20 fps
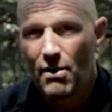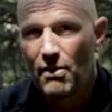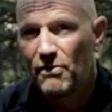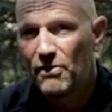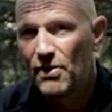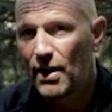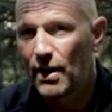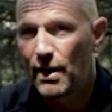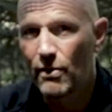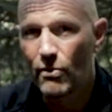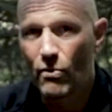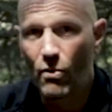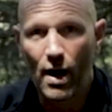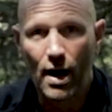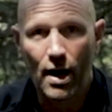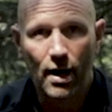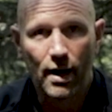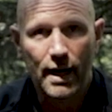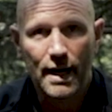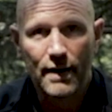Very
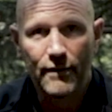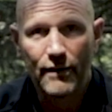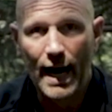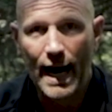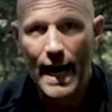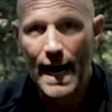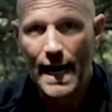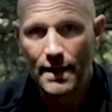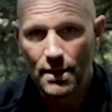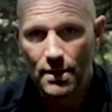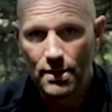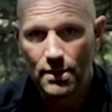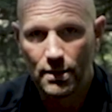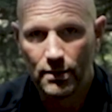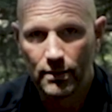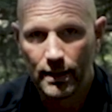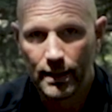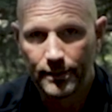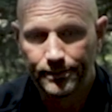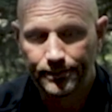rarely have I had to
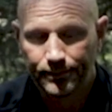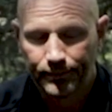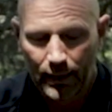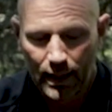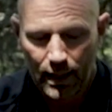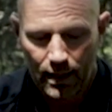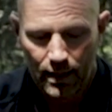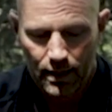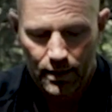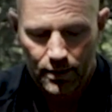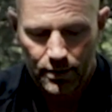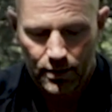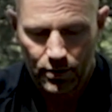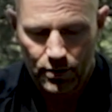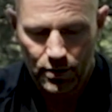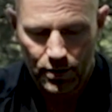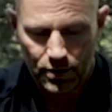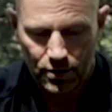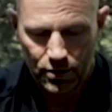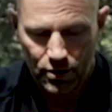do it, so
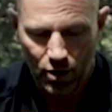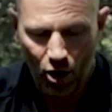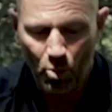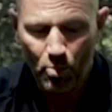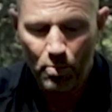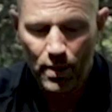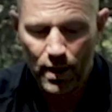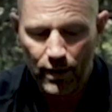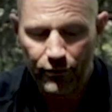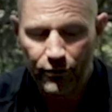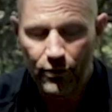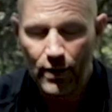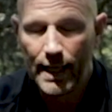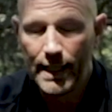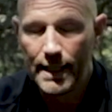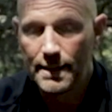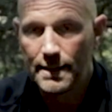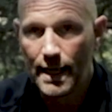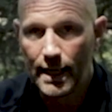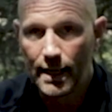just don't be
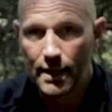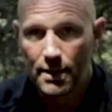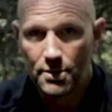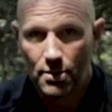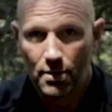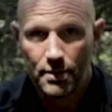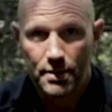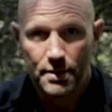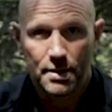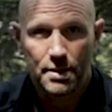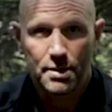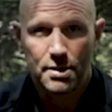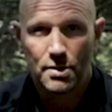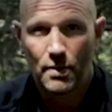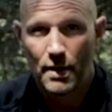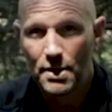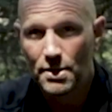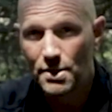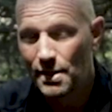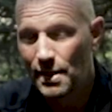afraid to take control of the
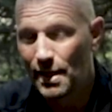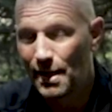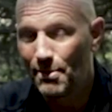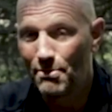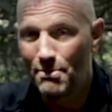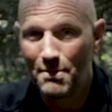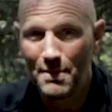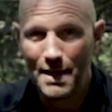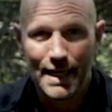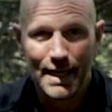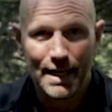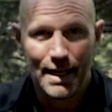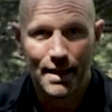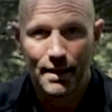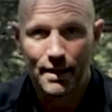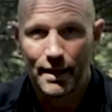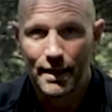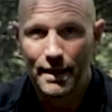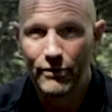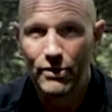situation
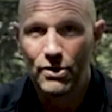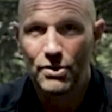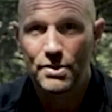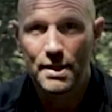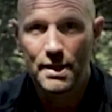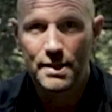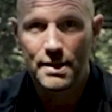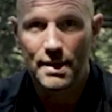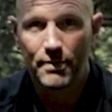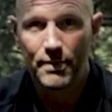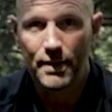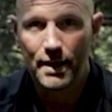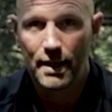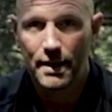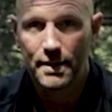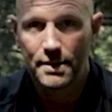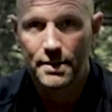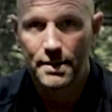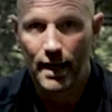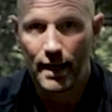immediately if you see something
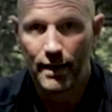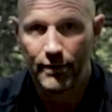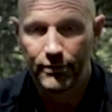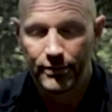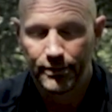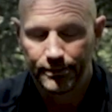unsafe.